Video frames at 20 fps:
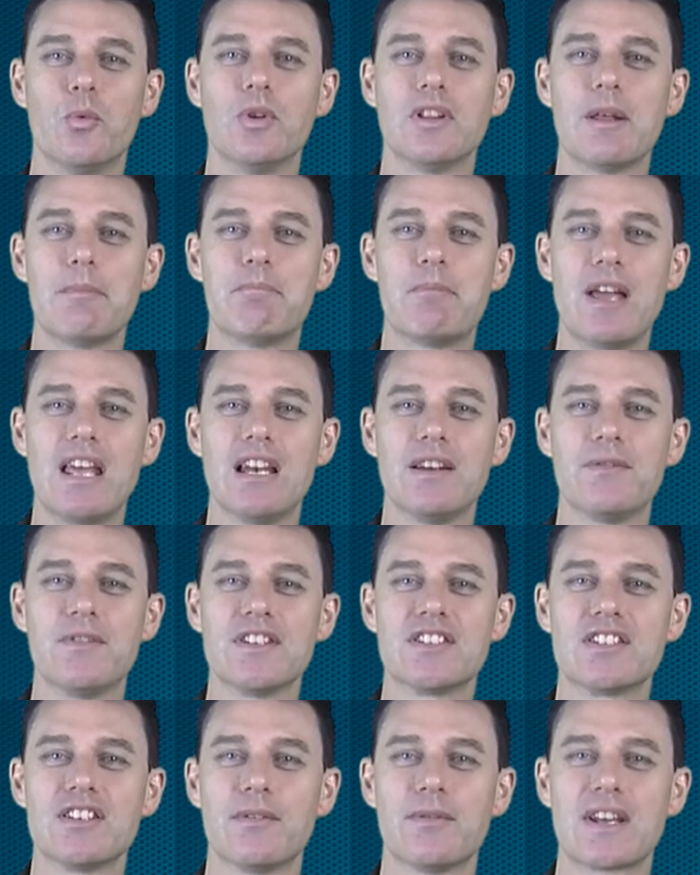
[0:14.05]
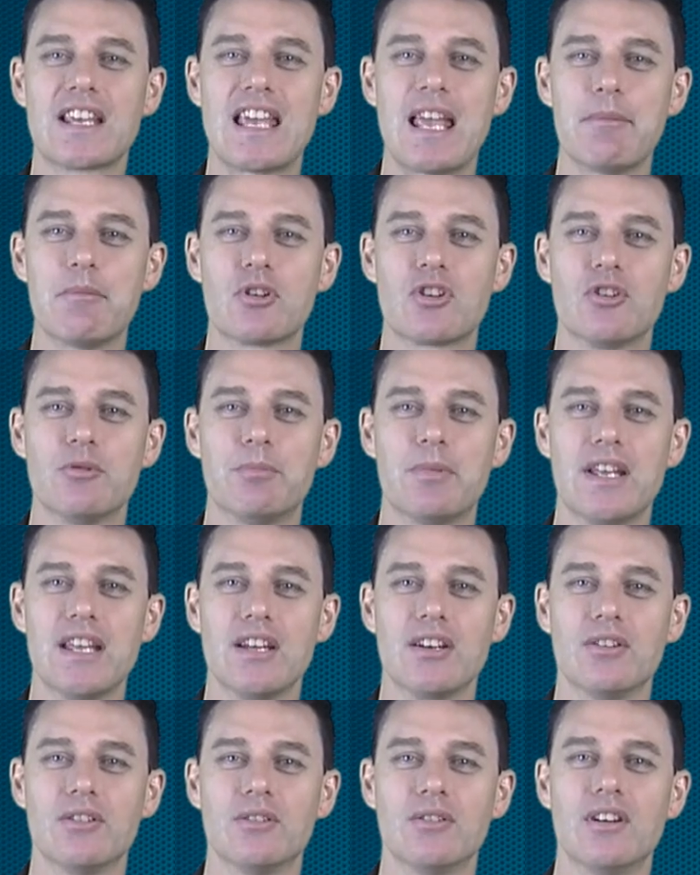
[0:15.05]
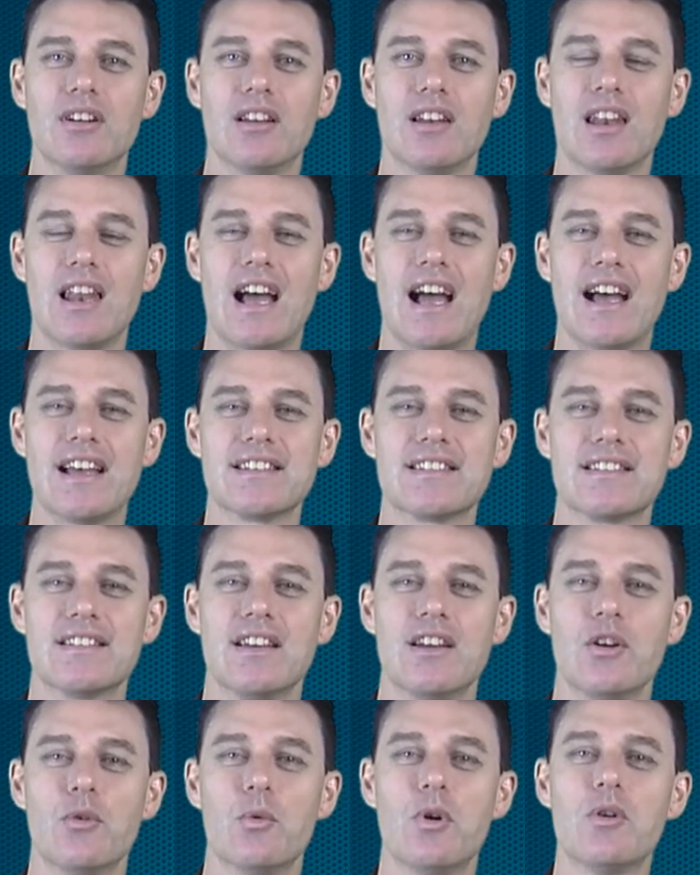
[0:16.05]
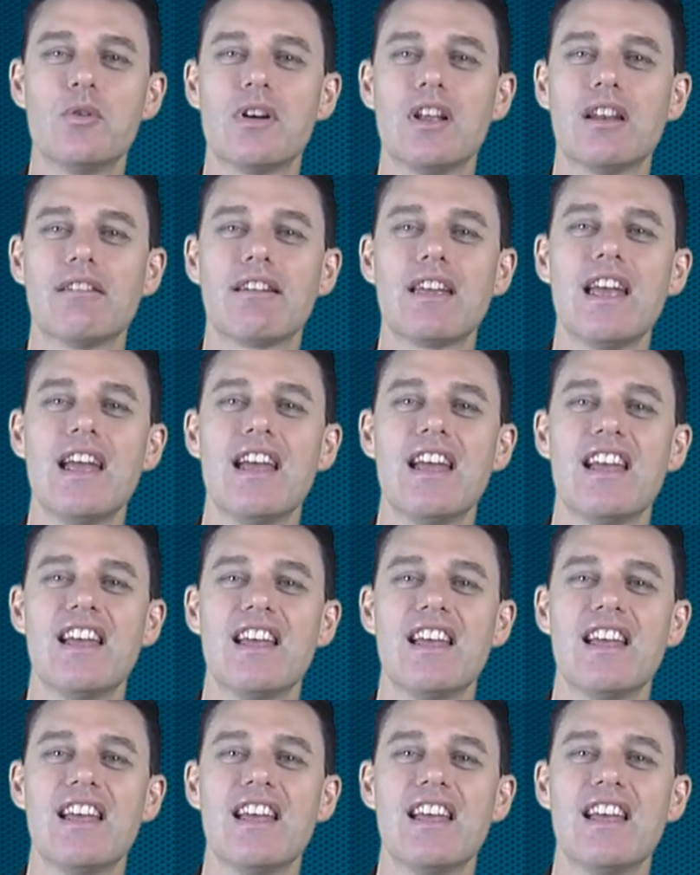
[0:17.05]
will the benefits of a chemical peel last? Well, Hilary,